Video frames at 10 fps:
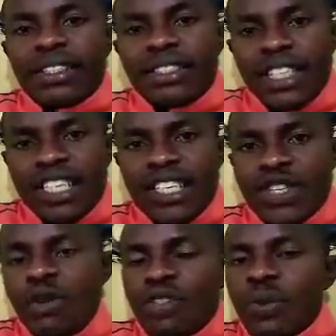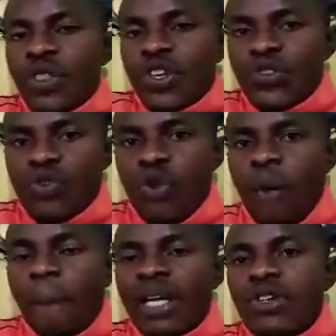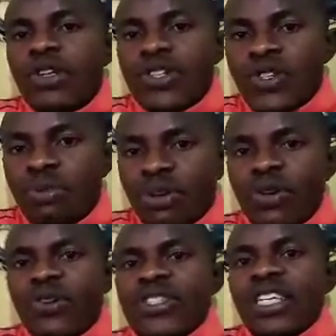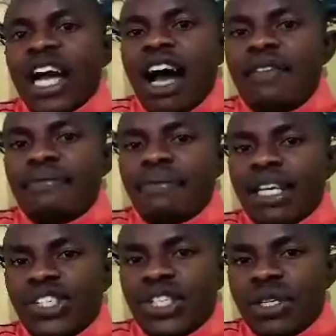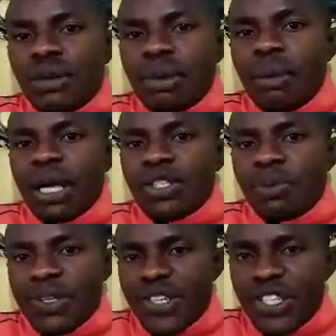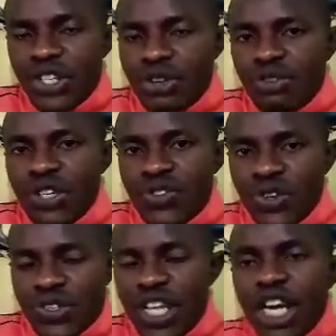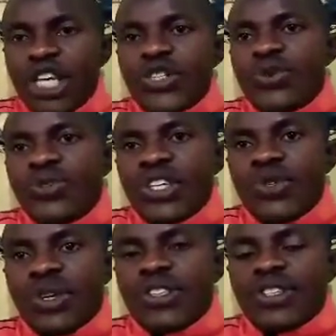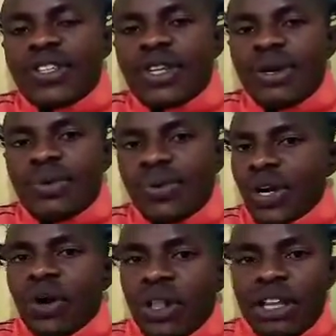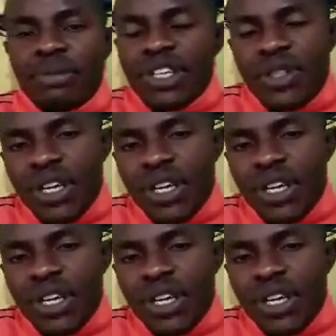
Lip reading: charges of the withdrawal, but not so, because they have a much percentage of interest. So these ones, we call them the